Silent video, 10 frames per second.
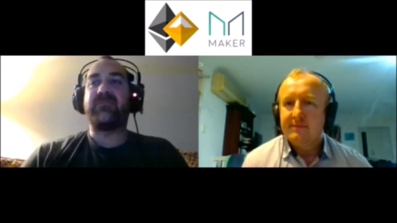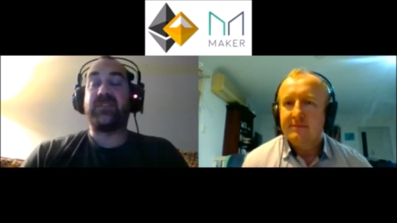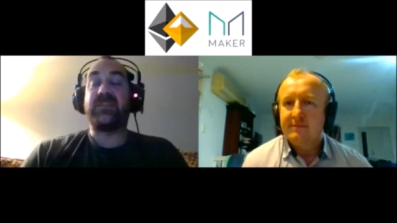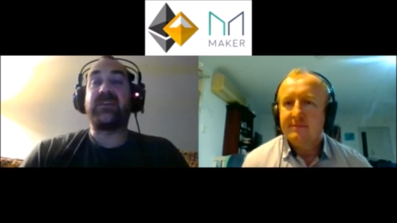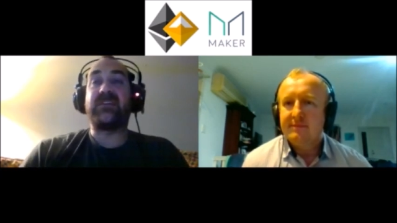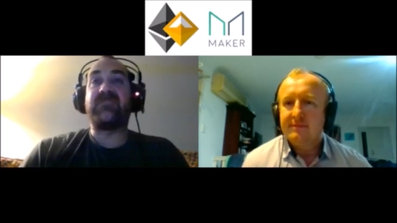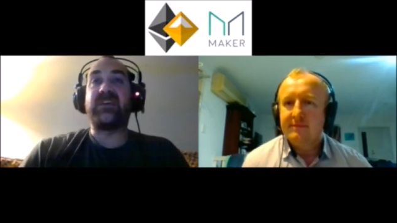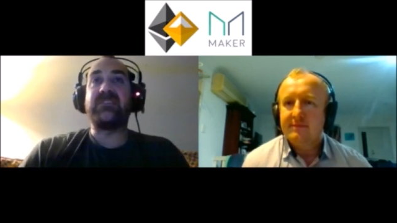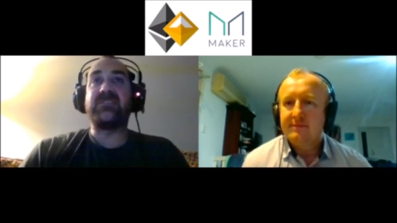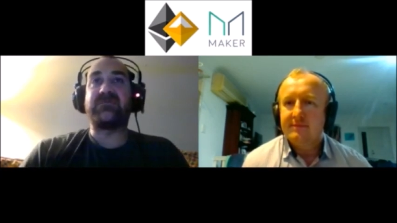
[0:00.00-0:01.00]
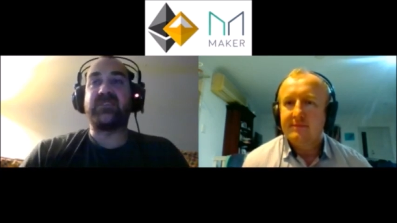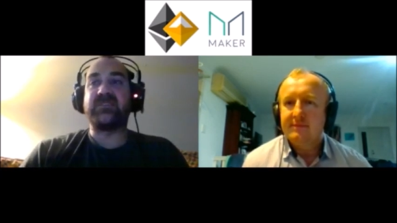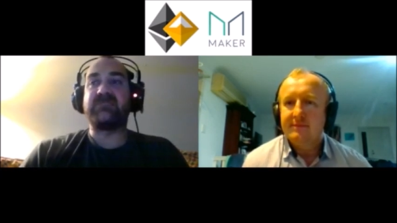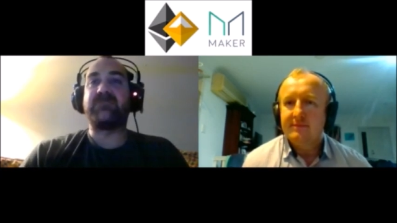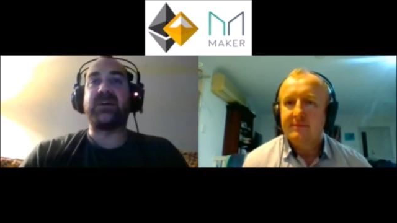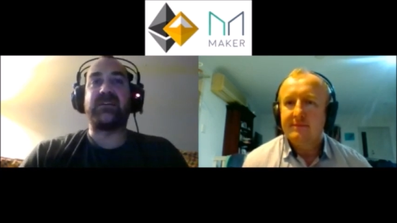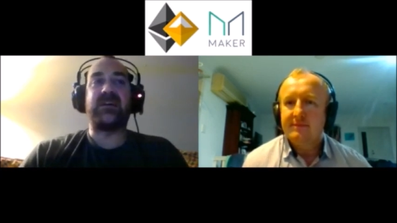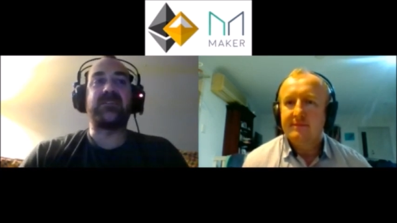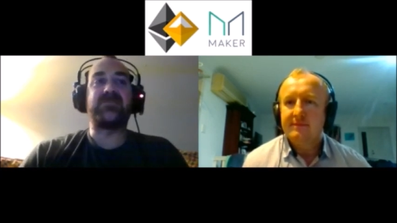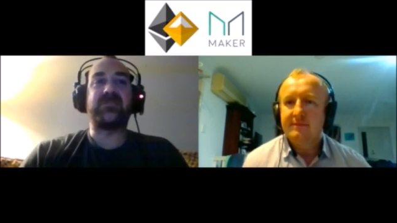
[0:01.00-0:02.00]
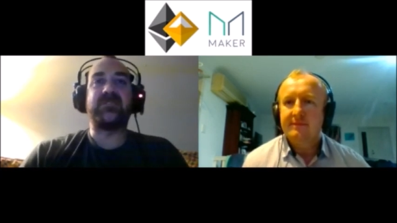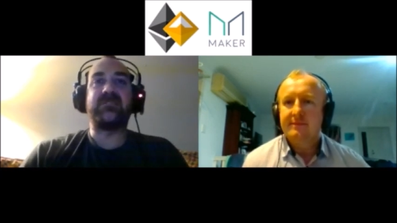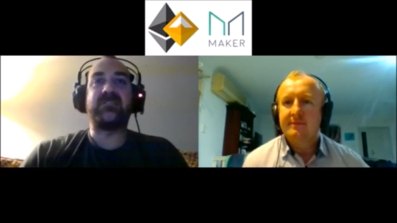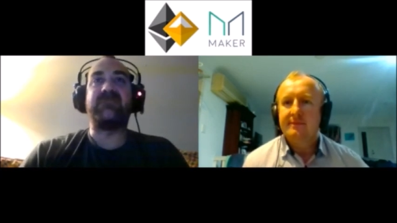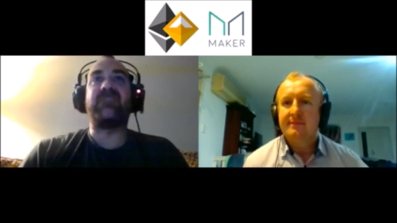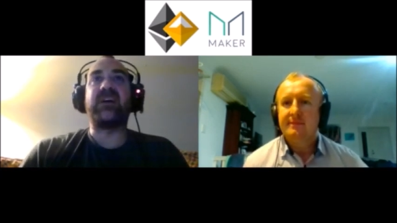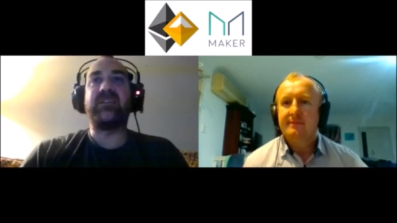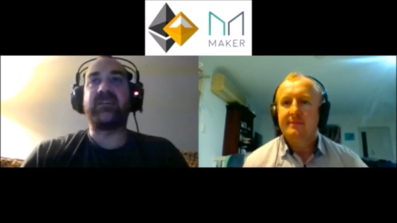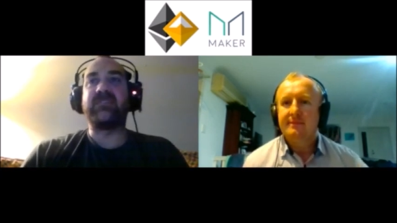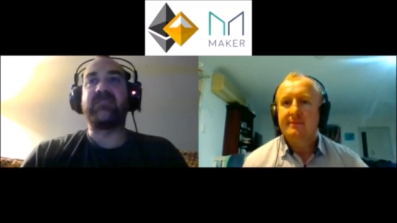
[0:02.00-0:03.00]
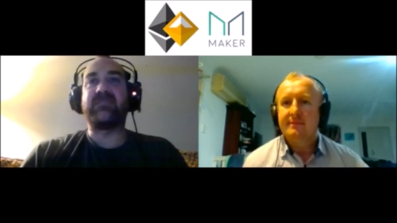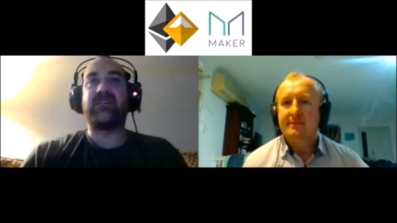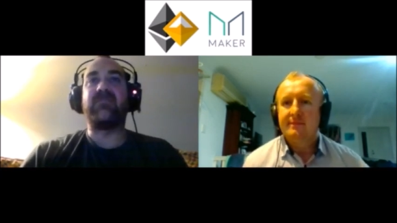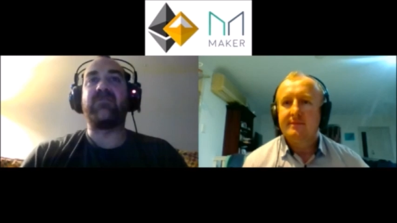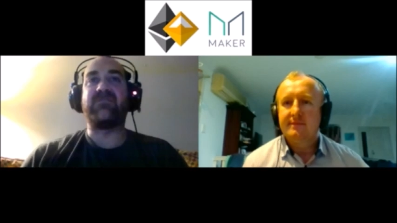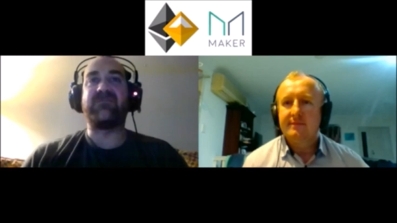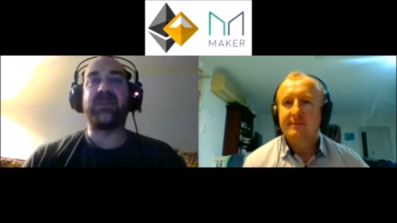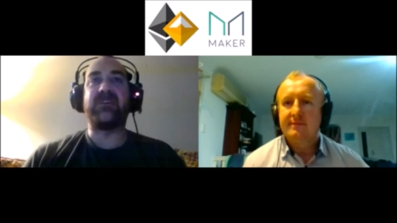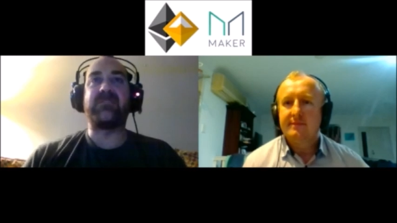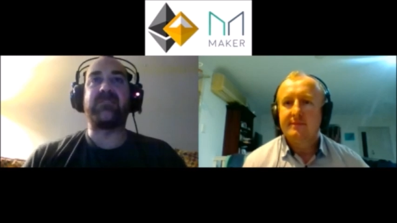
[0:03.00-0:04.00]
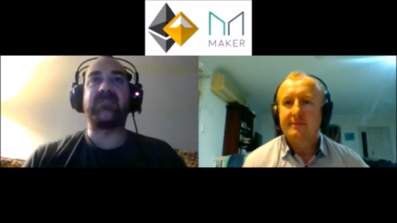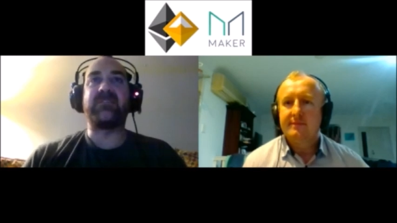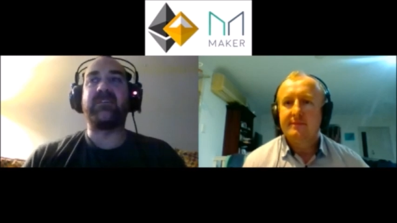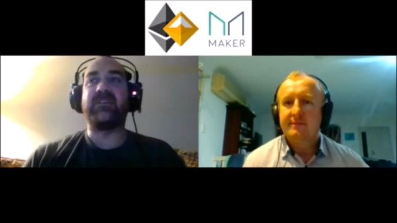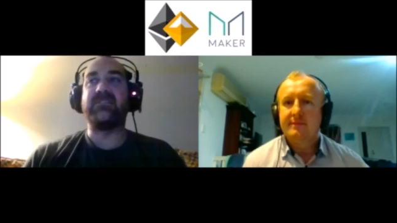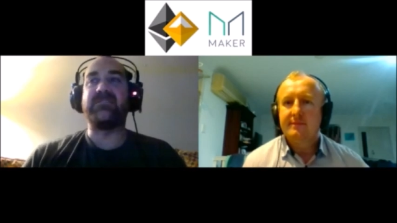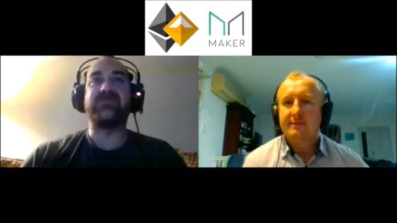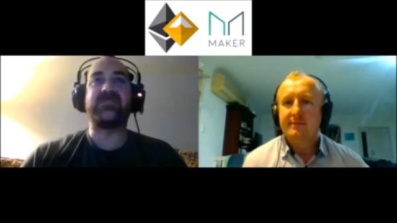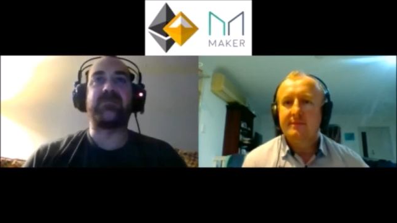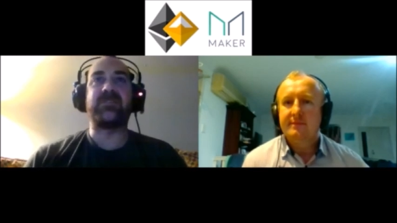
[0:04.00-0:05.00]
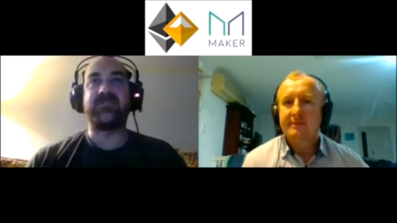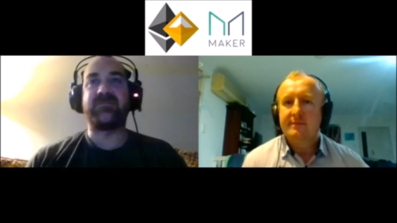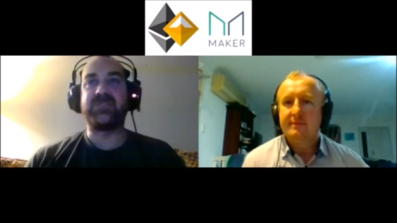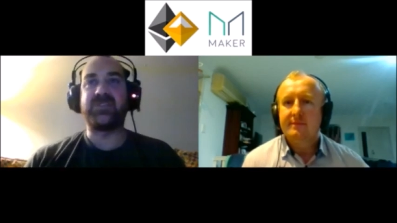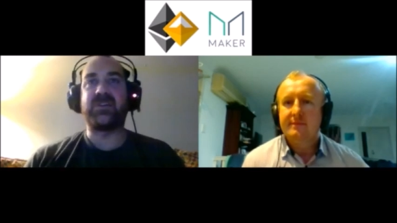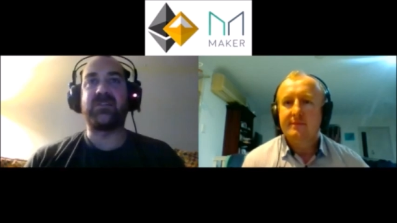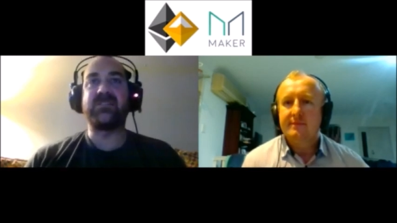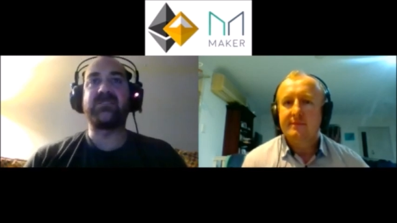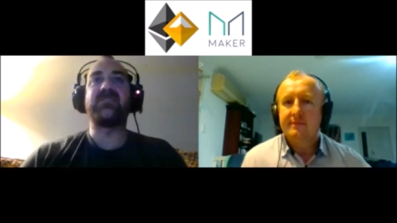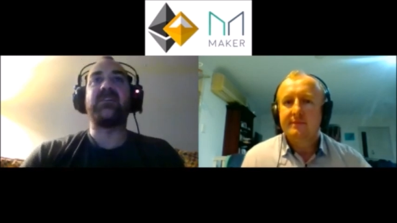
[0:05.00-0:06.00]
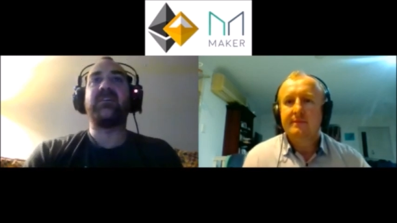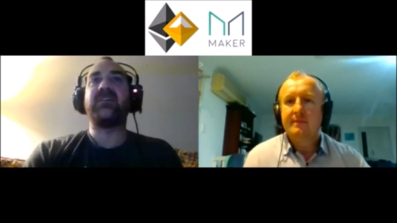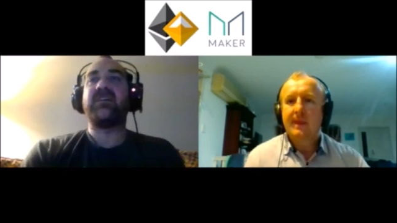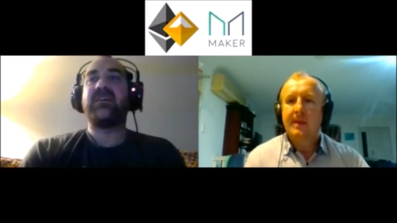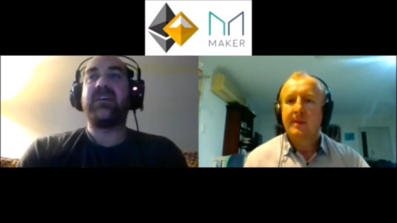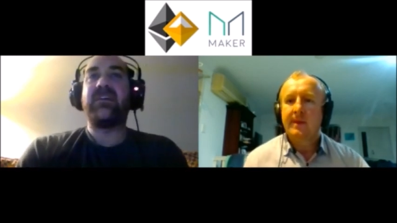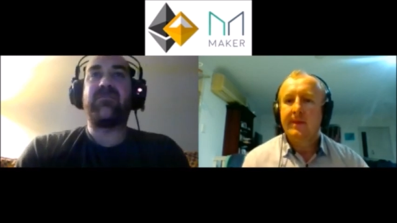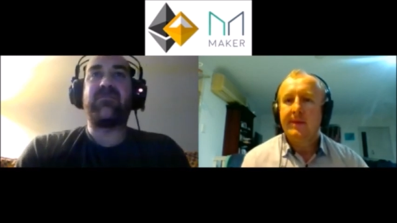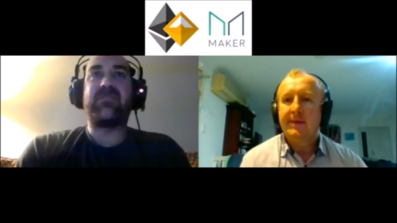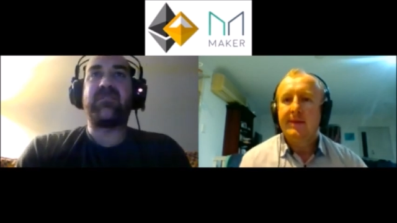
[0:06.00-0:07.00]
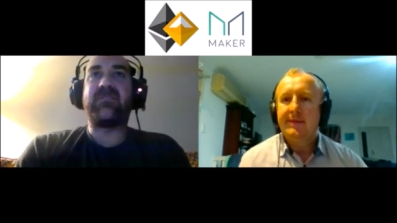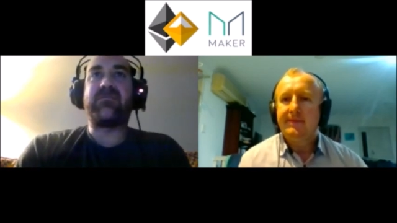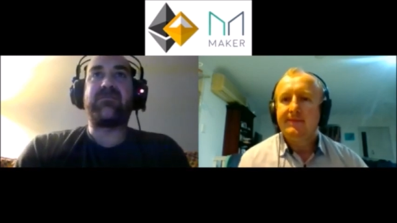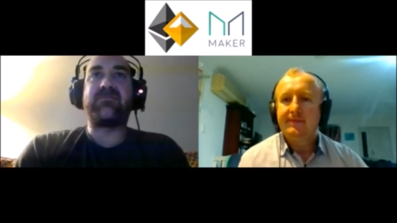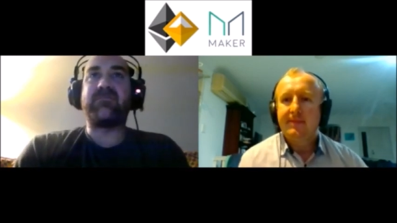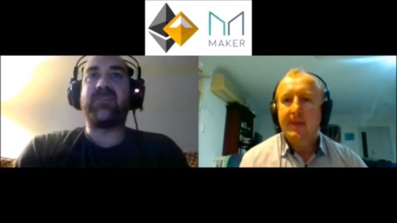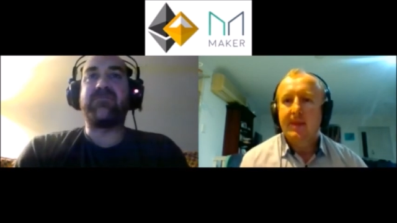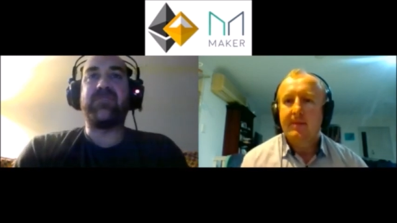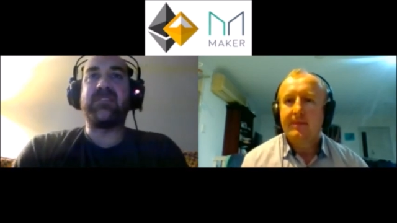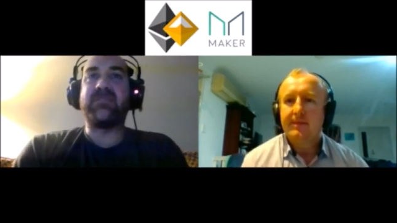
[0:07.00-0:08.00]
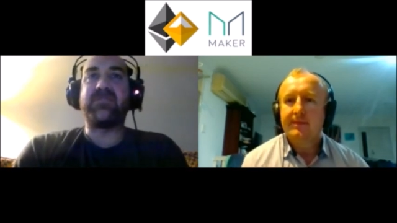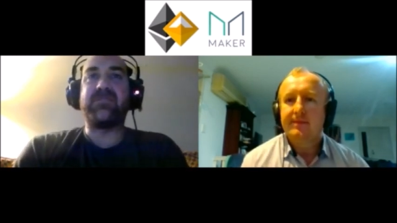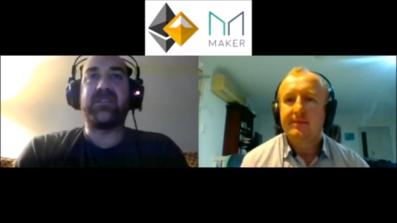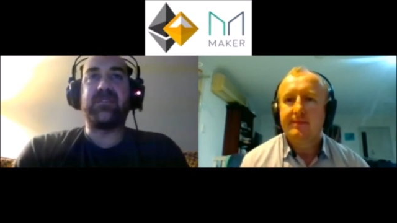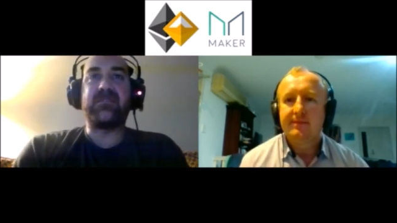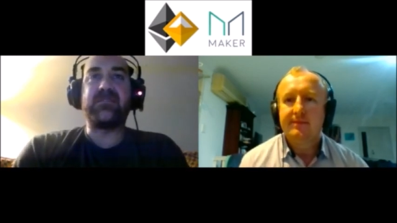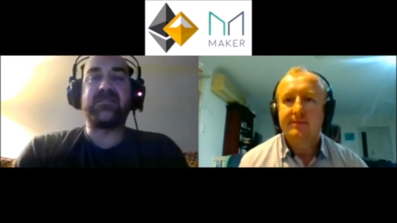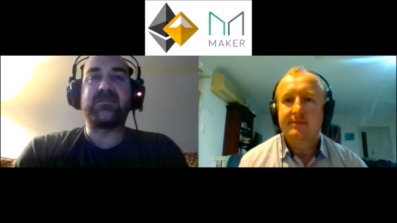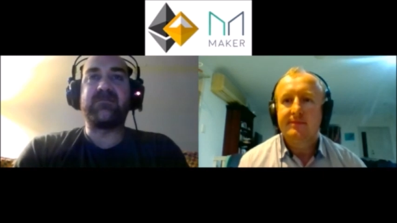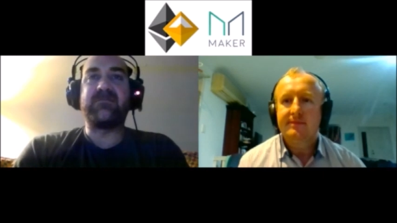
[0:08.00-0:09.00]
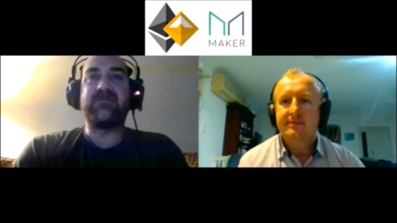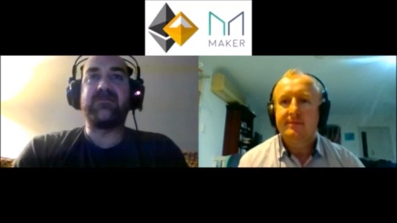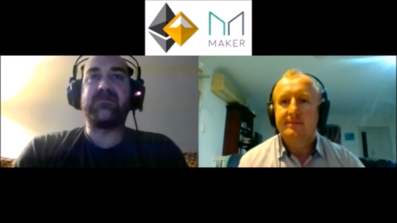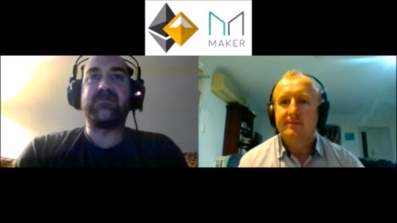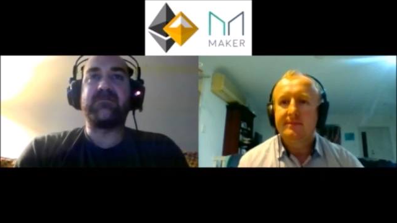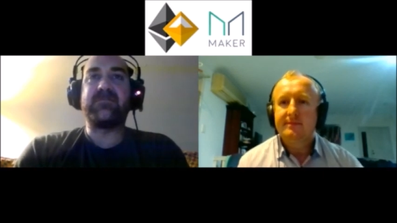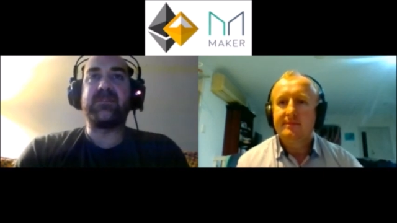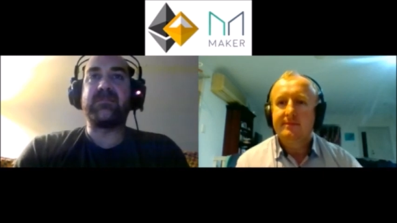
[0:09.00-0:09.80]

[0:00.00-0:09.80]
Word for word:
Speaker 1: take advantage of this by actually dividing the whole of Maker into several different shards, or what we end up doing there. So, but